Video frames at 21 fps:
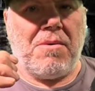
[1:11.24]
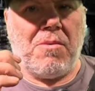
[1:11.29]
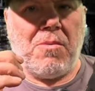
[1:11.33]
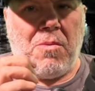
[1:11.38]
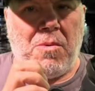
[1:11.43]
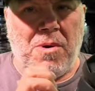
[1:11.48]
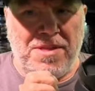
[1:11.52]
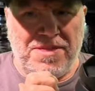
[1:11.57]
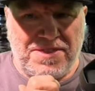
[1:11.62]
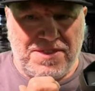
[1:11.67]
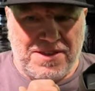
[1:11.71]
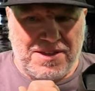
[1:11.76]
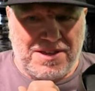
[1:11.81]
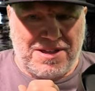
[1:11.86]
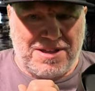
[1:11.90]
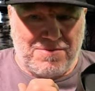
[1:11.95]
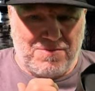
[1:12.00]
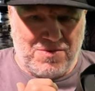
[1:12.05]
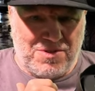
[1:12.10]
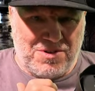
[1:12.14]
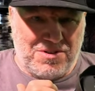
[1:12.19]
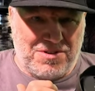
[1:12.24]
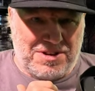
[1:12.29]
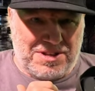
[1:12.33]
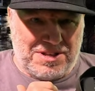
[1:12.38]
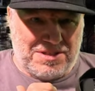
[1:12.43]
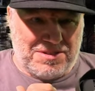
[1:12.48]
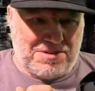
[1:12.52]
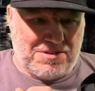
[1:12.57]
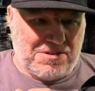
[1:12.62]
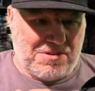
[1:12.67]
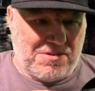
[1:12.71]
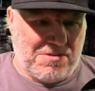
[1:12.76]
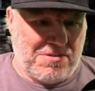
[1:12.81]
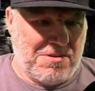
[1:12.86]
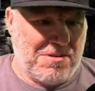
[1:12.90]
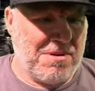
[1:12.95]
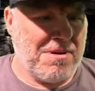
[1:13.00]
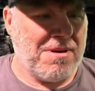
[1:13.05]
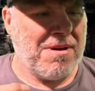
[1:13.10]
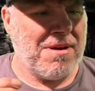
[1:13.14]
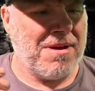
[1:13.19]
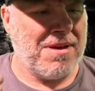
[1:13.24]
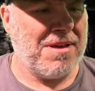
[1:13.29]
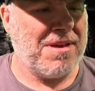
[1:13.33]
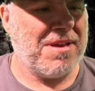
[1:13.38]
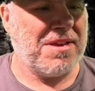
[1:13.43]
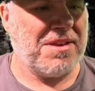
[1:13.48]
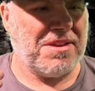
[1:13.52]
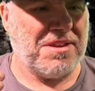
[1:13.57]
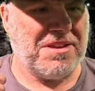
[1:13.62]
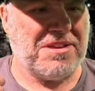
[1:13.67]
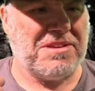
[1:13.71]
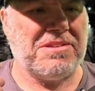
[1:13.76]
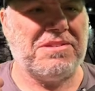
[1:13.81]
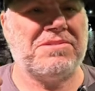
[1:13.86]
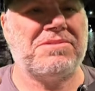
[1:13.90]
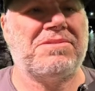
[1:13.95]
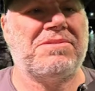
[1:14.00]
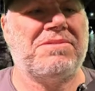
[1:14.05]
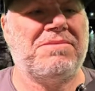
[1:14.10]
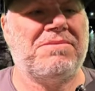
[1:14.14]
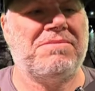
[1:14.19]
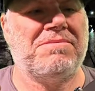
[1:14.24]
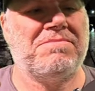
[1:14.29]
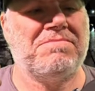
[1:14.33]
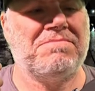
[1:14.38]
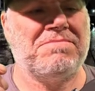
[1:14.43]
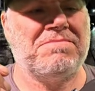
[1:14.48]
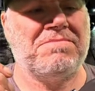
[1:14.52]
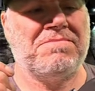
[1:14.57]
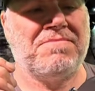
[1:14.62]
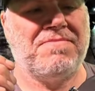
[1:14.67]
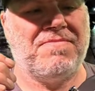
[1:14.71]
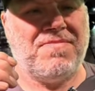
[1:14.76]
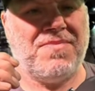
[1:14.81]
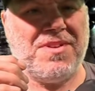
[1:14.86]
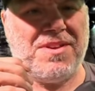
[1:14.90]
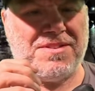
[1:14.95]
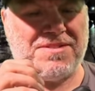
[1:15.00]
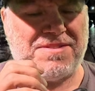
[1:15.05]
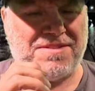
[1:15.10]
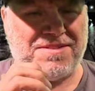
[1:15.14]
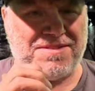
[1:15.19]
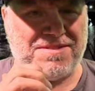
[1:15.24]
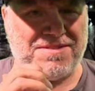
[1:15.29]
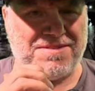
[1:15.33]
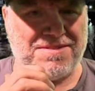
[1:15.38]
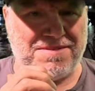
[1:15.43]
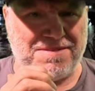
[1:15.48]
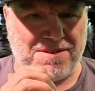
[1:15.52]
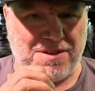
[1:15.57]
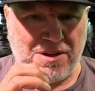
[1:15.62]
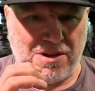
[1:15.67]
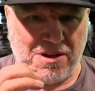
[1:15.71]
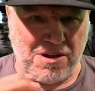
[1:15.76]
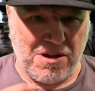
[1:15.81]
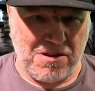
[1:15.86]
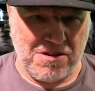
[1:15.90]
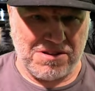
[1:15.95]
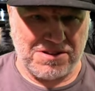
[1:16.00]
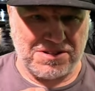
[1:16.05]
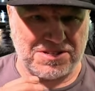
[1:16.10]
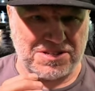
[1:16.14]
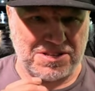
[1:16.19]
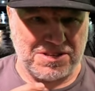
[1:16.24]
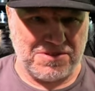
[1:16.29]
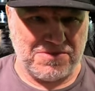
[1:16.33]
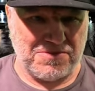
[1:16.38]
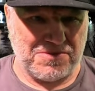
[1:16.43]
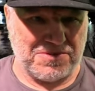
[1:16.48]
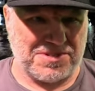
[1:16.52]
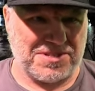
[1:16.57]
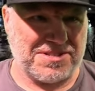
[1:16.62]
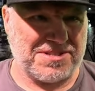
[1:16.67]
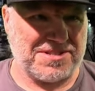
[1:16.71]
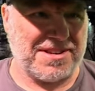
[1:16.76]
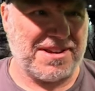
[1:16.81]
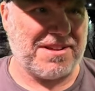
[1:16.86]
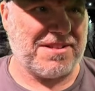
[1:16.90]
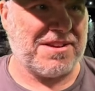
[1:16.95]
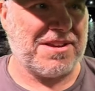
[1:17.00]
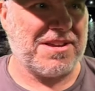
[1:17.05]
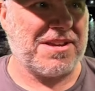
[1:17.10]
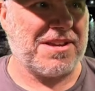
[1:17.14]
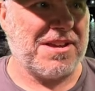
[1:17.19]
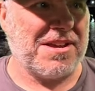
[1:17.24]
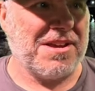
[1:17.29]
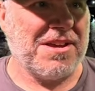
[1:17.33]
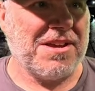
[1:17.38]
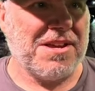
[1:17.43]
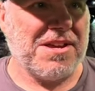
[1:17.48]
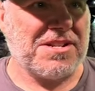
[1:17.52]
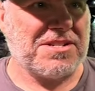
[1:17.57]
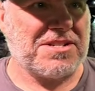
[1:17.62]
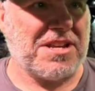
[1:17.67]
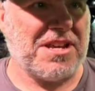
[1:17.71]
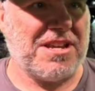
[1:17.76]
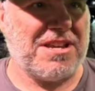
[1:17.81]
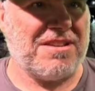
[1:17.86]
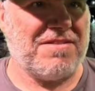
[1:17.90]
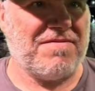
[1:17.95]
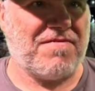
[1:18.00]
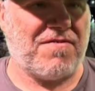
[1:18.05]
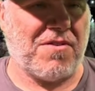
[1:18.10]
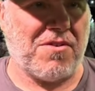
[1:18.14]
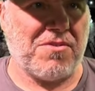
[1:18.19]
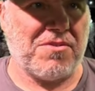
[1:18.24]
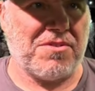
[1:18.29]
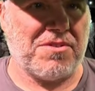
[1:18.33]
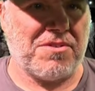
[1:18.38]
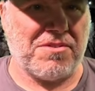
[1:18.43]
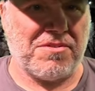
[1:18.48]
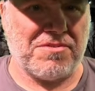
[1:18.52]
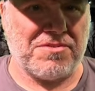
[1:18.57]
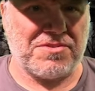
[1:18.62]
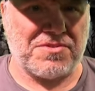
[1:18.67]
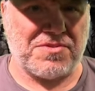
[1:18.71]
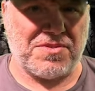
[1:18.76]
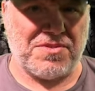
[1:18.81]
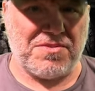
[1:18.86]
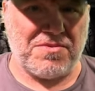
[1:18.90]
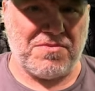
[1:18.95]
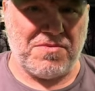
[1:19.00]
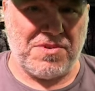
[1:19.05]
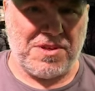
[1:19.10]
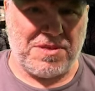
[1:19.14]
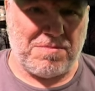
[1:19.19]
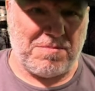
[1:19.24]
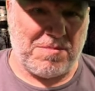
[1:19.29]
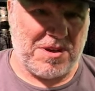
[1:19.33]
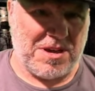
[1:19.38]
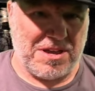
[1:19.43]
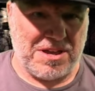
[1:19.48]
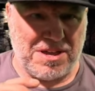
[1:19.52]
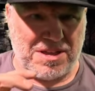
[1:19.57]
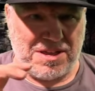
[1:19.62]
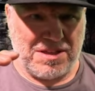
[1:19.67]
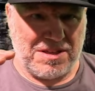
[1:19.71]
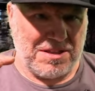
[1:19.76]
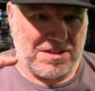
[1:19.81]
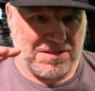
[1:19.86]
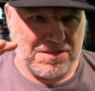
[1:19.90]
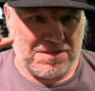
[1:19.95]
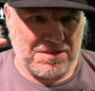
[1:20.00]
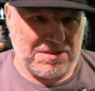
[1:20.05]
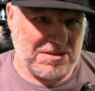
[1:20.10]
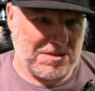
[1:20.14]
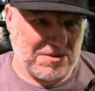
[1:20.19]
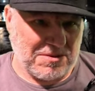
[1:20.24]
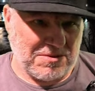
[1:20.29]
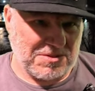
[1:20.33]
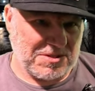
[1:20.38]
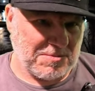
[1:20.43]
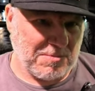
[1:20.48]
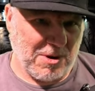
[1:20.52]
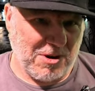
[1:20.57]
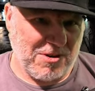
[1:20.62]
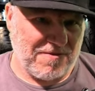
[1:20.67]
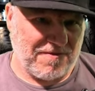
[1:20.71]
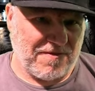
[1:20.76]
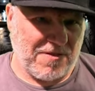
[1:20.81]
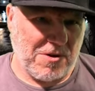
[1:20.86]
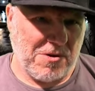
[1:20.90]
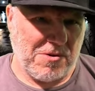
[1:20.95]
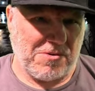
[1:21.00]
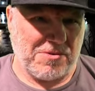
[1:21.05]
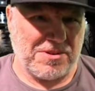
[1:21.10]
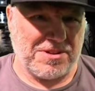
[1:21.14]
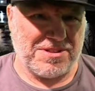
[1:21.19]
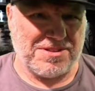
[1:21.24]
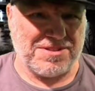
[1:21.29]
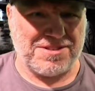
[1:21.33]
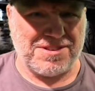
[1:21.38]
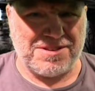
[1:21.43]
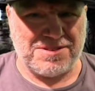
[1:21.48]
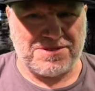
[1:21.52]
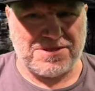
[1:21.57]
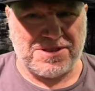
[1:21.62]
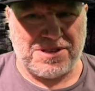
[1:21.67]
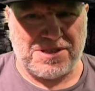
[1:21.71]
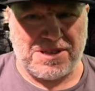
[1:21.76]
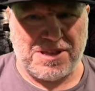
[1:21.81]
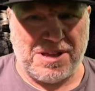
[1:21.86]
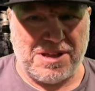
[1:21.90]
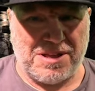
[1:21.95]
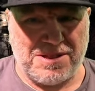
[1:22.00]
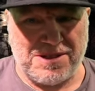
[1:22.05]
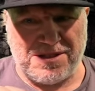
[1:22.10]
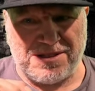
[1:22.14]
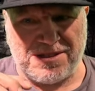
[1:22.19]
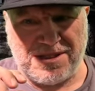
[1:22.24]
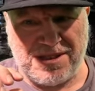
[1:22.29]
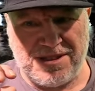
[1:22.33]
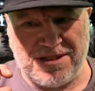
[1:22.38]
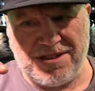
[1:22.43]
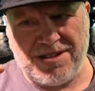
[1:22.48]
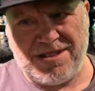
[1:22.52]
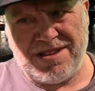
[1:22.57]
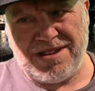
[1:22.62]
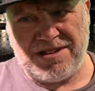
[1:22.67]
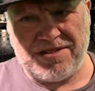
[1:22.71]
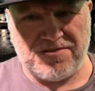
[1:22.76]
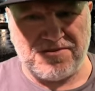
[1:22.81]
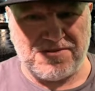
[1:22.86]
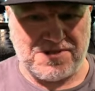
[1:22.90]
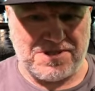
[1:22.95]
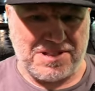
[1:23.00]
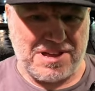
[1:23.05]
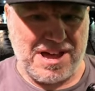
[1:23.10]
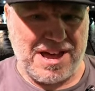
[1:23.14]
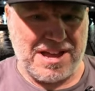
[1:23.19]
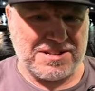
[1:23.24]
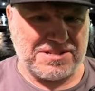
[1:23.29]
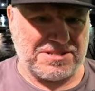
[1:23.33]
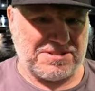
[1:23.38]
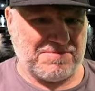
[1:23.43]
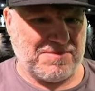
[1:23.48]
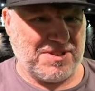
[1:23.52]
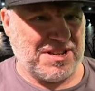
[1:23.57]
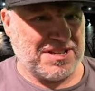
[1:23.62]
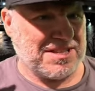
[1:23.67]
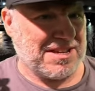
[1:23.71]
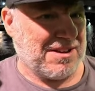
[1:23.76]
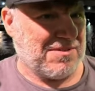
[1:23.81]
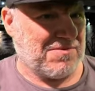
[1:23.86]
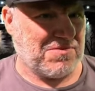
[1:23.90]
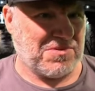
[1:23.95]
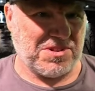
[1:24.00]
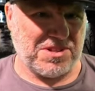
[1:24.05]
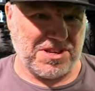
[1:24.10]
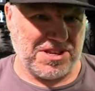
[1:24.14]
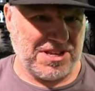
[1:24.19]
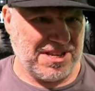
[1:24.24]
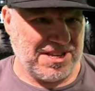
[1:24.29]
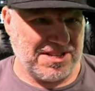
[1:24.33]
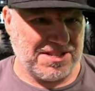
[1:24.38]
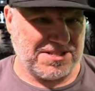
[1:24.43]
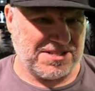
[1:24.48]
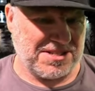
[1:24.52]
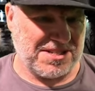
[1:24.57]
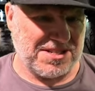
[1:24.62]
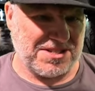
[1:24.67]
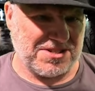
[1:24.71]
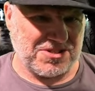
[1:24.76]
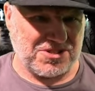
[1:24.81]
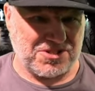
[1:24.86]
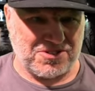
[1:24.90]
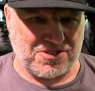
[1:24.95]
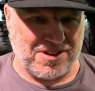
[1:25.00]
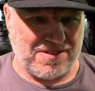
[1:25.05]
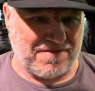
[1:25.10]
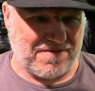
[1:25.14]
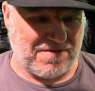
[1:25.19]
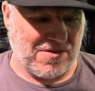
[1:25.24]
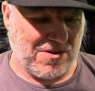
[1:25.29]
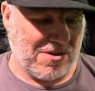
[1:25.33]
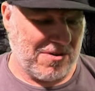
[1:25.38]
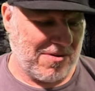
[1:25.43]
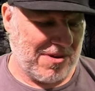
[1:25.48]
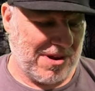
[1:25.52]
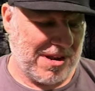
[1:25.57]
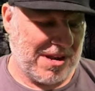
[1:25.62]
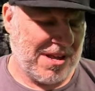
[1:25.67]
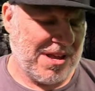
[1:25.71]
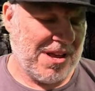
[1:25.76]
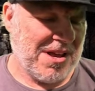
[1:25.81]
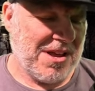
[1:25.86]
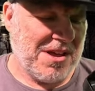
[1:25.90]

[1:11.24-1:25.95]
One thing I'm learning though is it's hard to use. It's not like taking photos with my, you know, smartphone and things like that. Like they do a lot to make that really easy and straightforward.